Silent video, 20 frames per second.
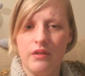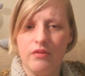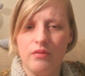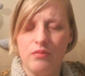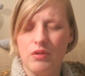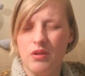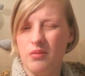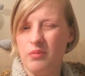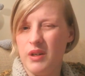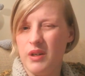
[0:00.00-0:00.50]
from
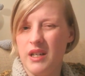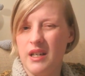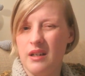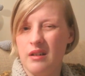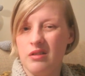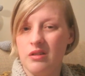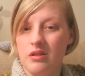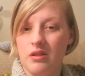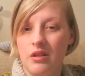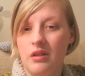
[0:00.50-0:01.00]
somebody
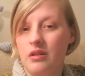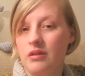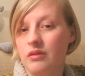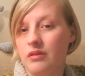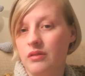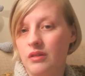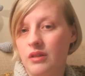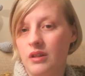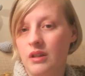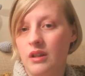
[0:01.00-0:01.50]
else, so
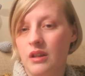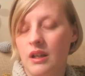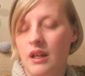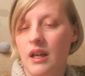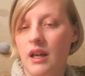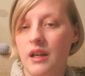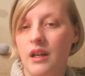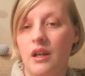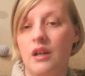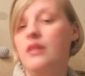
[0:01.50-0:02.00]

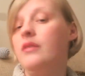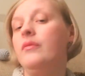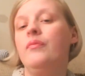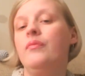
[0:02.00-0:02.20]
hi ho.